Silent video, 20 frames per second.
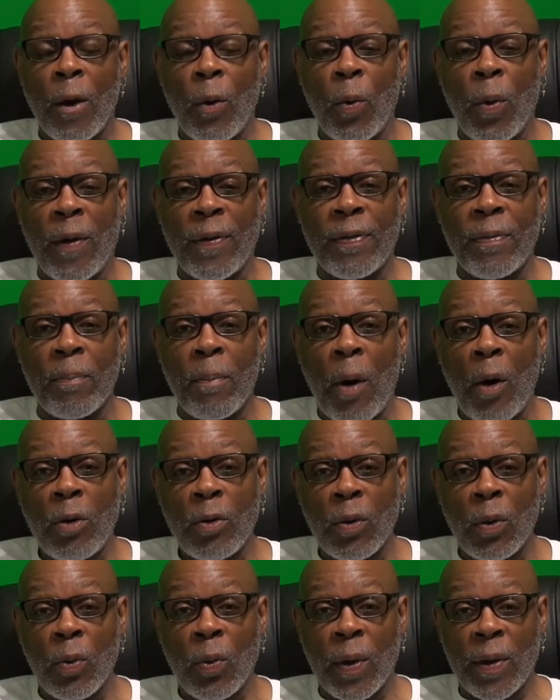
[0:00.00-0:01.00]

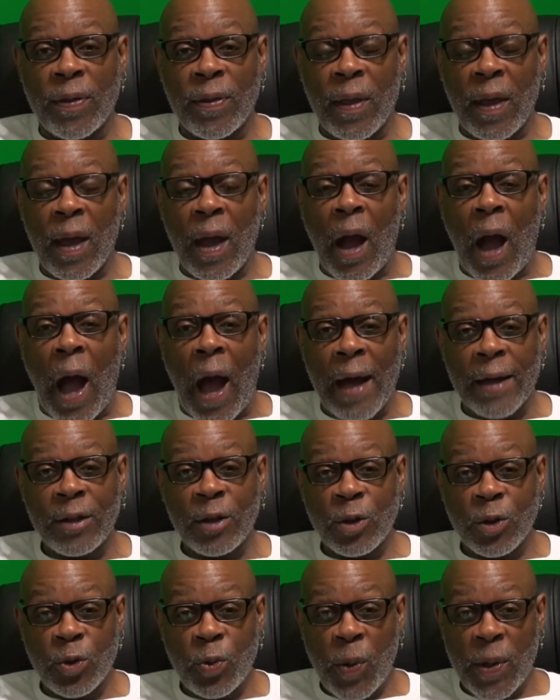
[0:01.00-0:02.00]
with the
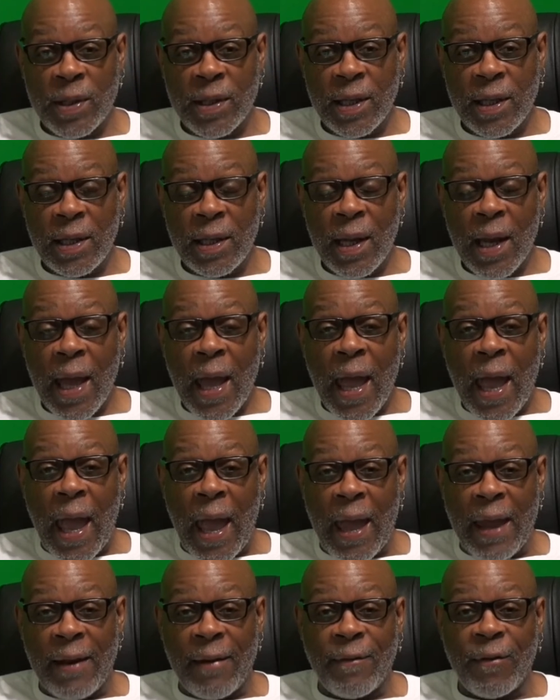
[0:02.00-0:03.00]
auto switching,
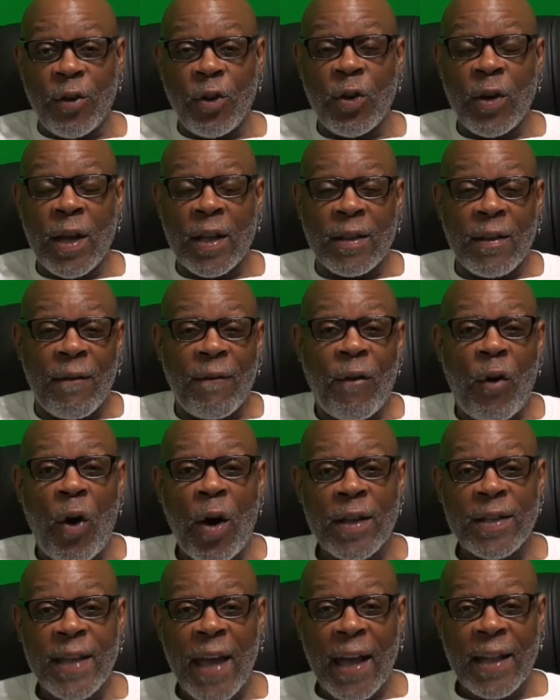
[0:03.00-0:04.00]
and if you can get the
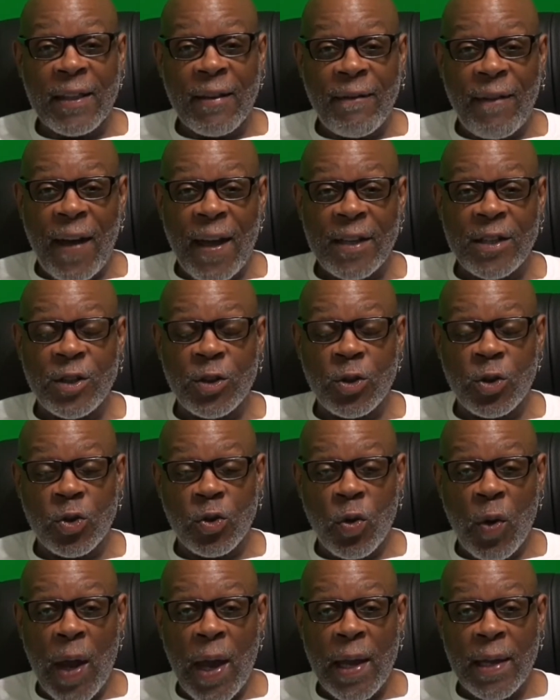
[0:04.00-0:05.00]
voice activation
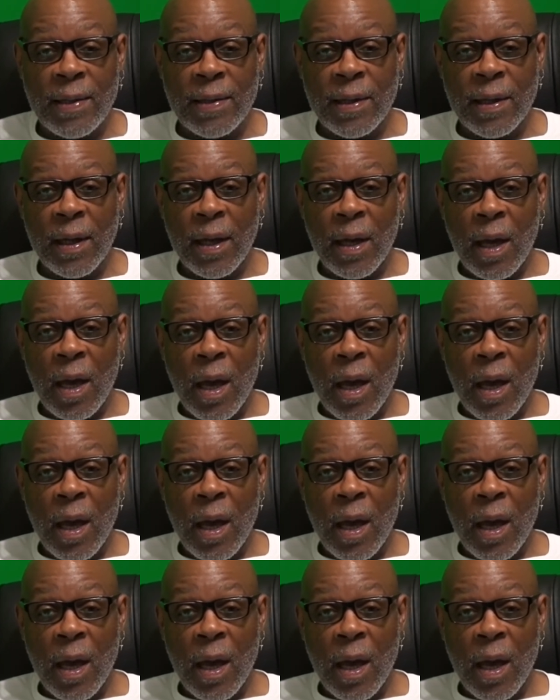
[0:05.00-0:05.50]
straight,